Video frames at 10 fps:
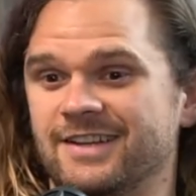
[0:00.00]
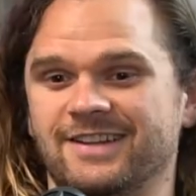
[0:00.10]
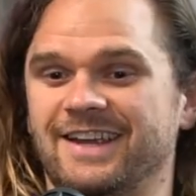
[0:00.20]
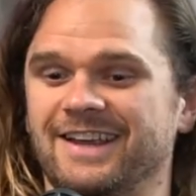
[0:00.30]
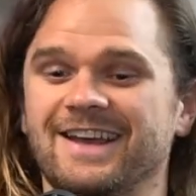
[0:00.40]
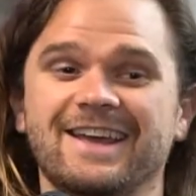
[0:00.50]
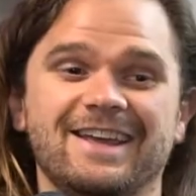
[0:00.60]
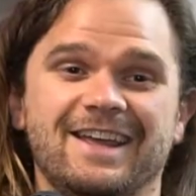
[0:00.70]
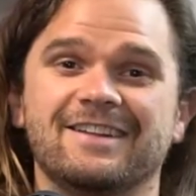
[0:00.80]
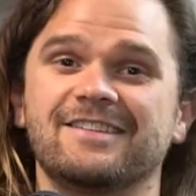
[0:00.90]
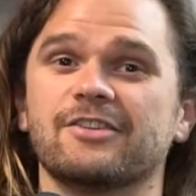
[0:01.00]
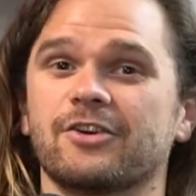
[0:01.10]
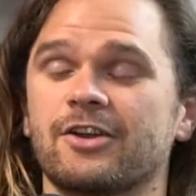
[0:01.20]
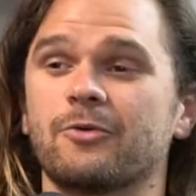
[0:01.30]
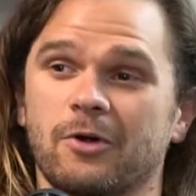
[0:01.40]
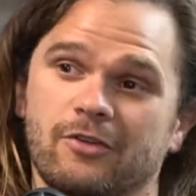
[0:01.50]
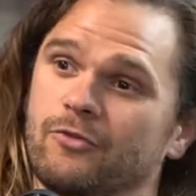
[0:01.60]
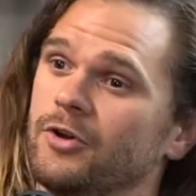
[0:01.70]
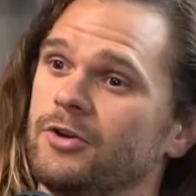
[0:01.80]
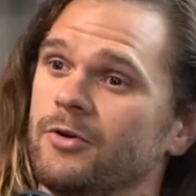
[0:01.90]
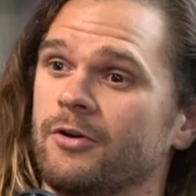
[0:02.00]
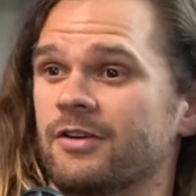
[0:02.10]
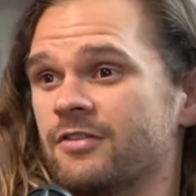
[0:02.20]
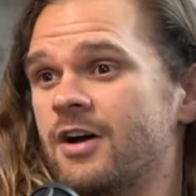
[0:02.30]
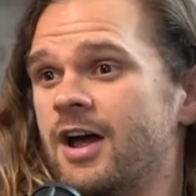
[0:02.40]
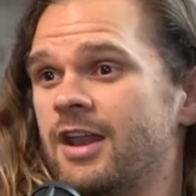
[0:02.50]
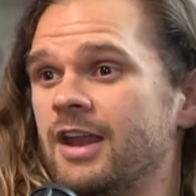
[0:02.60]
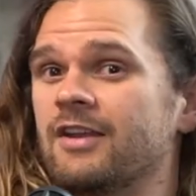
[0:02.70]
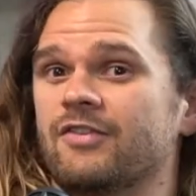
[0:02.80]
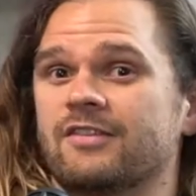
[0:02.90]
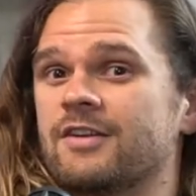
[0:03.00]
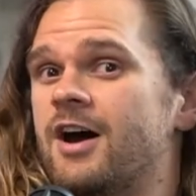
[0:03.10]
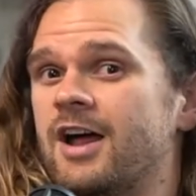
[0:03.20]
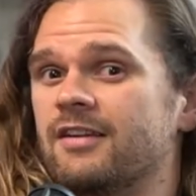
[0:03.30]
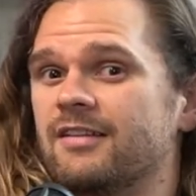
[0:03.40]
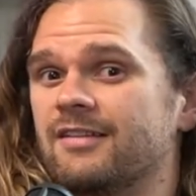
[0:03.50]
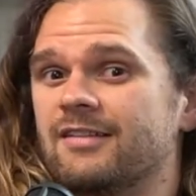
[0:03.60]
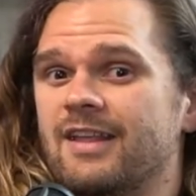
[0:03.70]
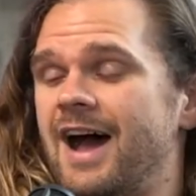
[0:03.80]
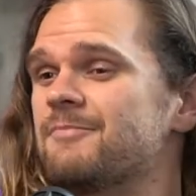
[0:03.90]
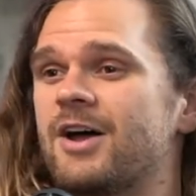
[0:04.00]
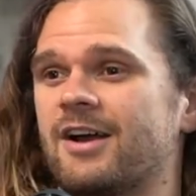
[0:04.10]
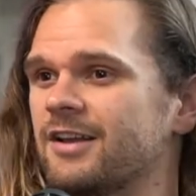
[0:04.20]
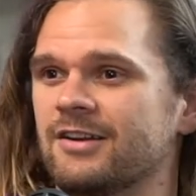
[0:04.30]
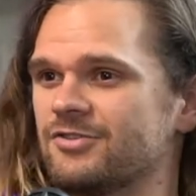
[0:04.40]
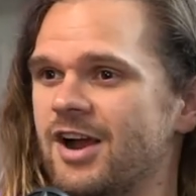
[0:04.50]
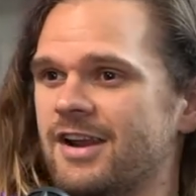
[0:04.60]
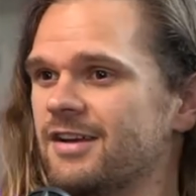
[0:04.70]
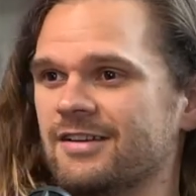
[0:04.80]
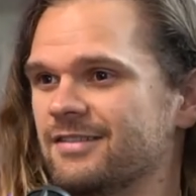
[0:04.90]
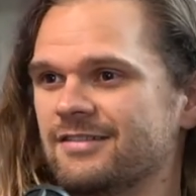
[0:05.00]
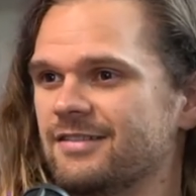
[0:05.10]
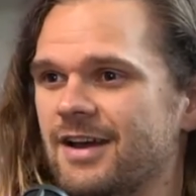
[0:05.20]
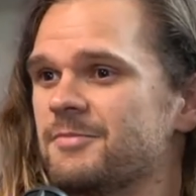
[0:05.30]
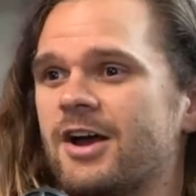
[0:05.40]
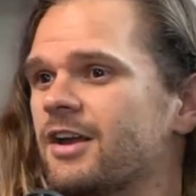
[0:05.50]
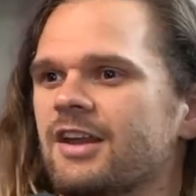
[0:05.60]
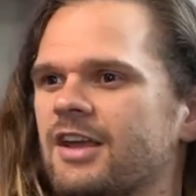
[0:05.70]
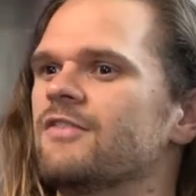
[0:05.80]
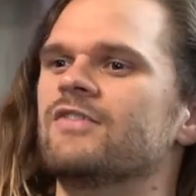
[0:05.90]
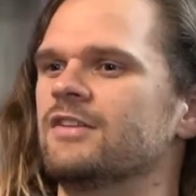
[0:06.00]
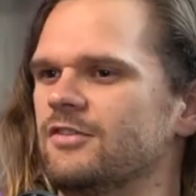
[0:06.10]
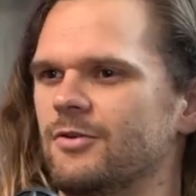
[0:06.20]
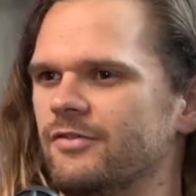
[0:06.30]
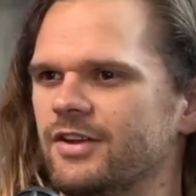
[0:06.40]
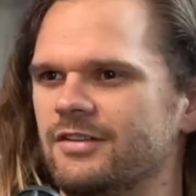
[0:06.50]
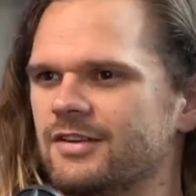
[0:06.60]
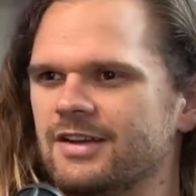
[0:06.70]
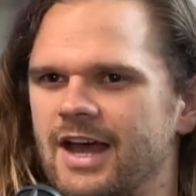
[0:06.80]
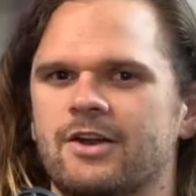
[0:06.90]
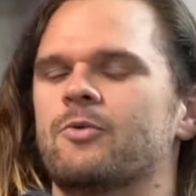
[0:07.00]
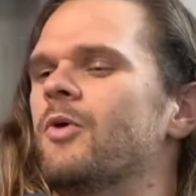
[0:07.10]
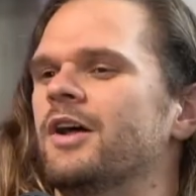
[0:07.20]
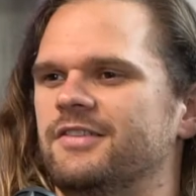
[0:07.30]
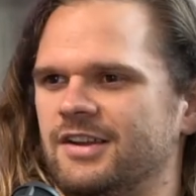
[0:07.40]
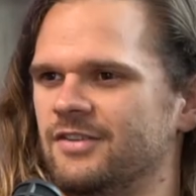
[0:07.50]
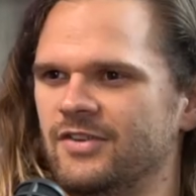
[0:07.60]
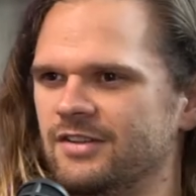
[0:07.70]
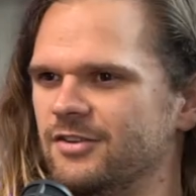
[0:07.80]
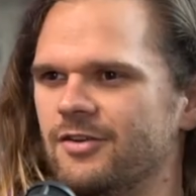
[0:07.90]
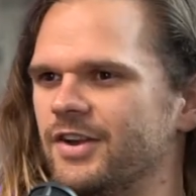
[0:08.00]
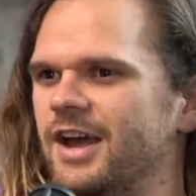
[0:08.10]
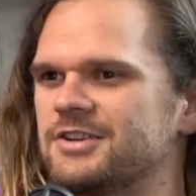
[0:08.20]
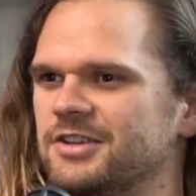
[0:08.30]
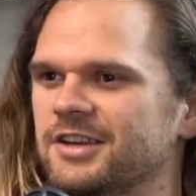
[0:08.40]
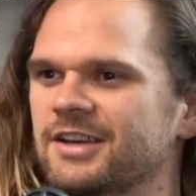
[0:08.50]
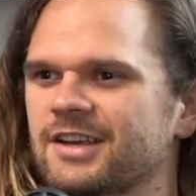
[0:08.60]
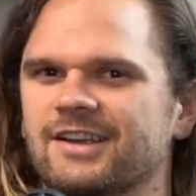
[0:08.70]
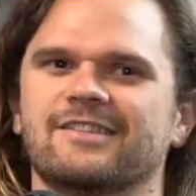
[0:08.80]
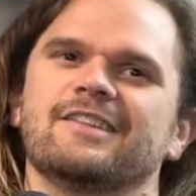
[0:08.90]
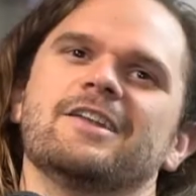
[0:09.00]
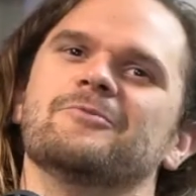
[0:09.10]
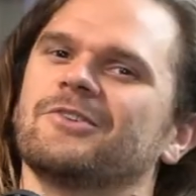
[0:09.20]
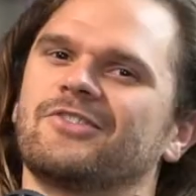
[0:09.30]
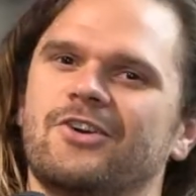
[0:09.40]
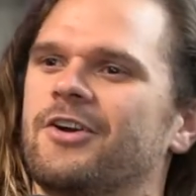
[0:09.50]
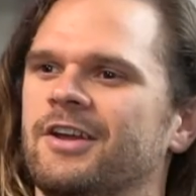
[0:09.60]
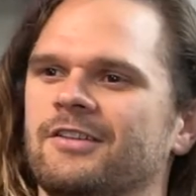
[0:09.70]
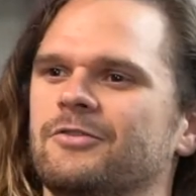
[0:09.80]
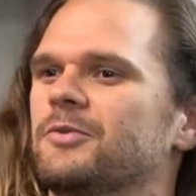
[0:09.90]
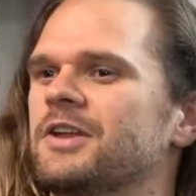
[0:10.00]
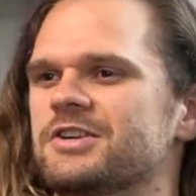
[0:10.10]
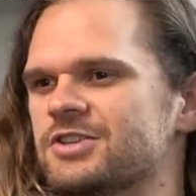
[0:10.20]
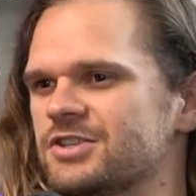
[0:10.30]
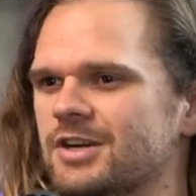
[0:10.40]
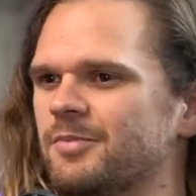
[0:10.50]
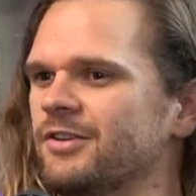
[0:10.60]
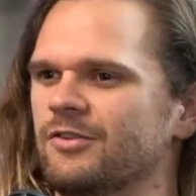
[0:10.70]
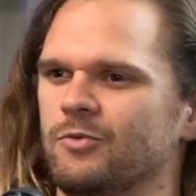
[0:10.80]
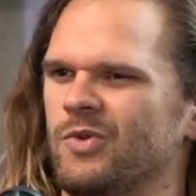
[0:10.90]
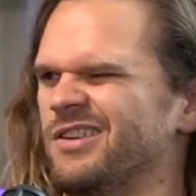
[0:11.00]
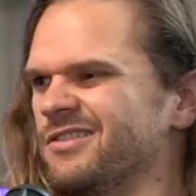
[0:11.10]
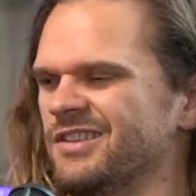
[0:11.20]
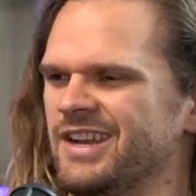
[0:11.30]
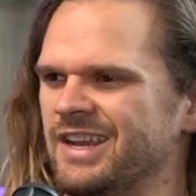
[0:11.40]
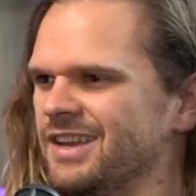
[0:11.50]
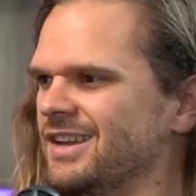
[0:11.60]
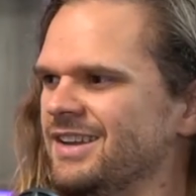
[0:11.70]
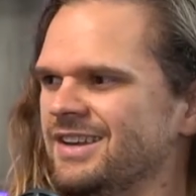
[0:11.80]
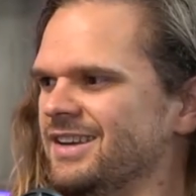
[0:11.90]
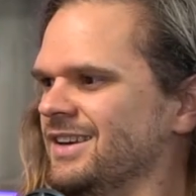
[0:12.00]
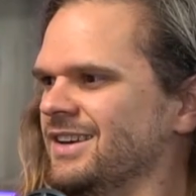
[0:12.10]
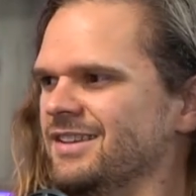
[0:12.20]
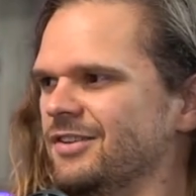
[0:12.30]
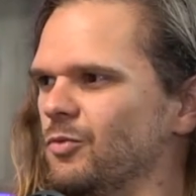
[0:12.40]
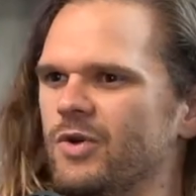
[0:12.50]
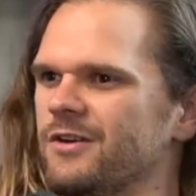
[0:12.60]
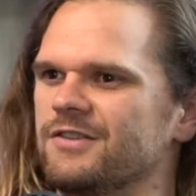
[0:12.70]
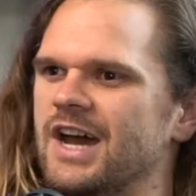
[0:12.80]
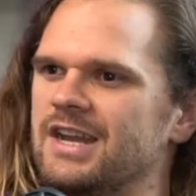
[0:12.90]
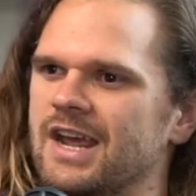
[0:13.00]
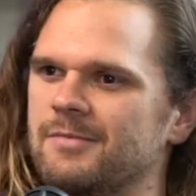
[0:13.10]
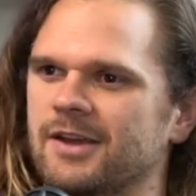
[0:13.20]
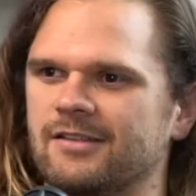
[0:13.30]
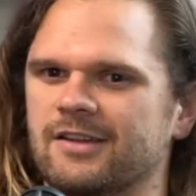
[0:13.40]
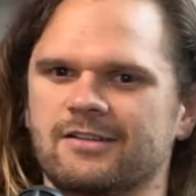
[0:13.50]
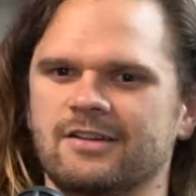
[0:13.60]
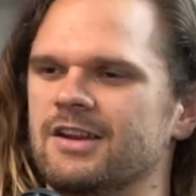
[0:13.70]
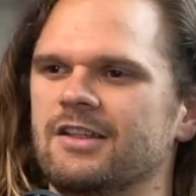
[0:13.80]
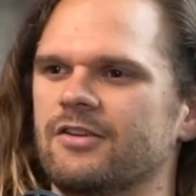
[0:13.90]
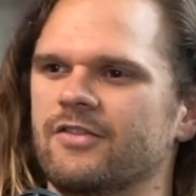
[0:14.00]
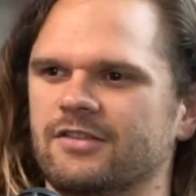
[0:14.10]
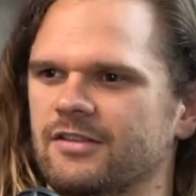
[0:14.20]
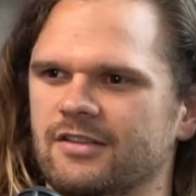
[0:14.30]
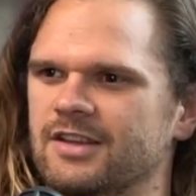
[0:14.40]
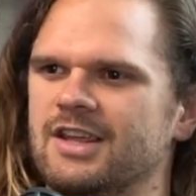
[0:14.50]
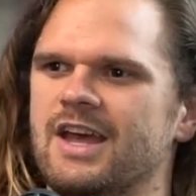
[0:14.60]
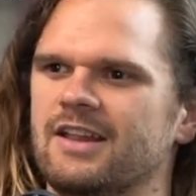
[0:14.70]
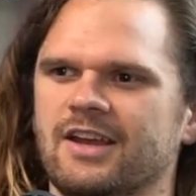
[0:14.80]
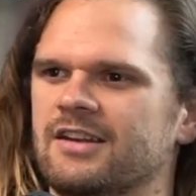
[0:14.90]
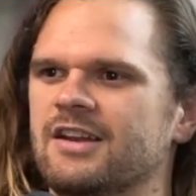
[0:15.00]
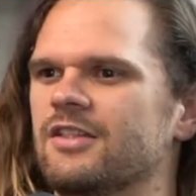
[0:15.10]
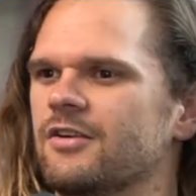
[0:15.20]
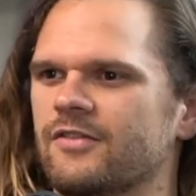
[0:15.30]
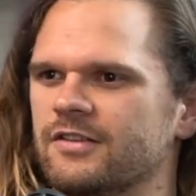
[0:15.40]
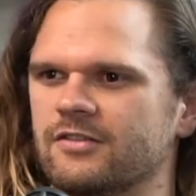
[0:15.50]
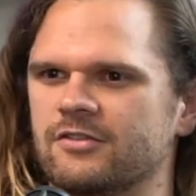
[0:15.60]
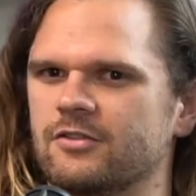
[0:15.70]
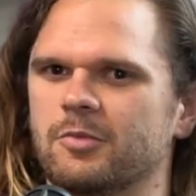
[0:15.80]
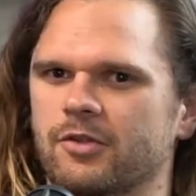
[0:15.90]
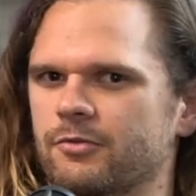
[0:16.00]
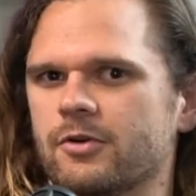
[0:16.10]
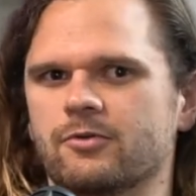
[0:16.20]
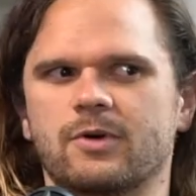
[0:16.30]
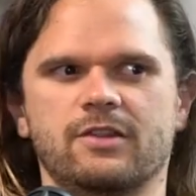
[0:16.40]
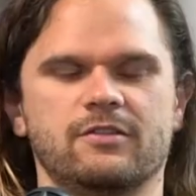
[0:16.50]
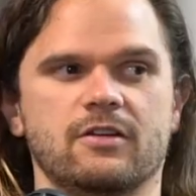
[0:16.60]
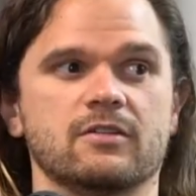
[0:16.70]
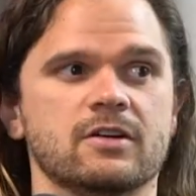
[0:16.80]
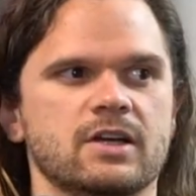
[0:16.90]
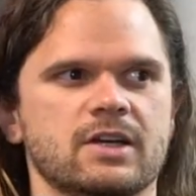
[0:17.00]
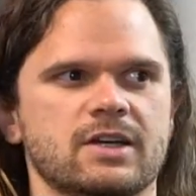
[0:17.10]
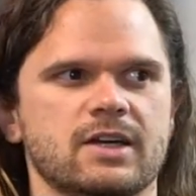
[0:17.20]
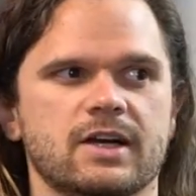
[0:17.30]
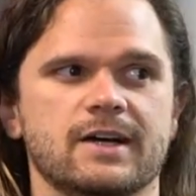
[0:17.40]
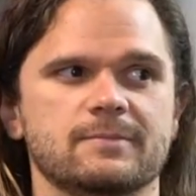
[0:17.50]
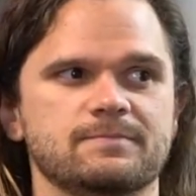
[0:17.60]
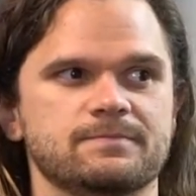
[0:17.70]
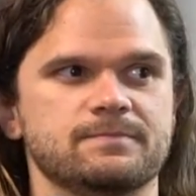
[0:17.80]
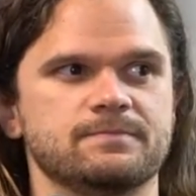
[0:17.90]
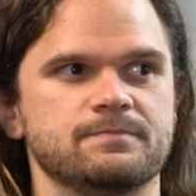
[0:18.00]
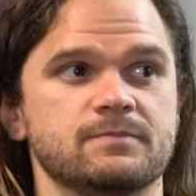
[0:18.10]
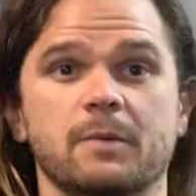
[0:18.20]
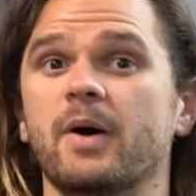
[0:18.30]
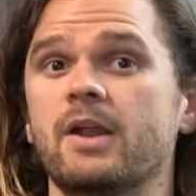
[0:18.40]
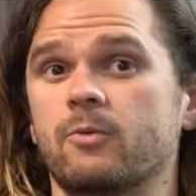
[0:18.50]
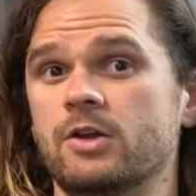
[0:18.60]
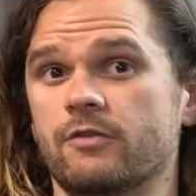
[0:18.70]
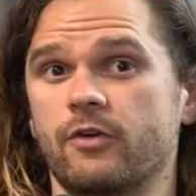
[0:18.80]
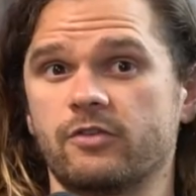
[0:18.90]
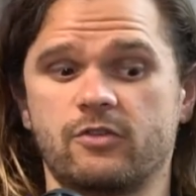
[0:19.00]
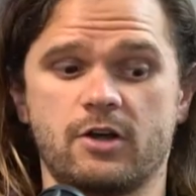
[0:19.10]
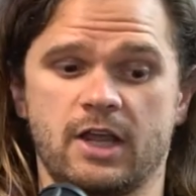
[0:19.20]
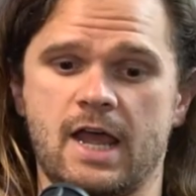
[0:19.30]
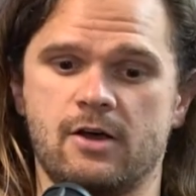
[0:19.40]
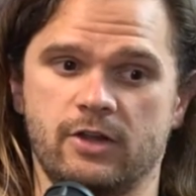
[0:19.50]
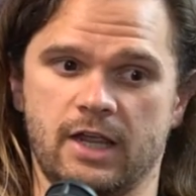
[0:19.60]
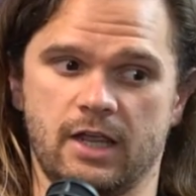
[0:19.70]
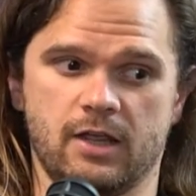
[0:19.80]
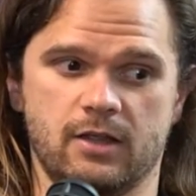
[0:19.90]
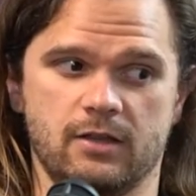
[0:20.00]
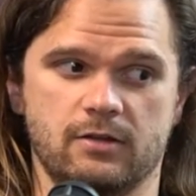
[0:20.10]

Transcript: Like, it's either going to work for you or it's not. And if it's not, I'm not going to try to, right. I'm not going to convince you of it. Right. I don't want to convince you of it, actually, because then we're starting this relationship on this weird, like this weird dynamic that neither of us is, yeah, like neither of us is super thrilled with. So, but when you're first starting out, like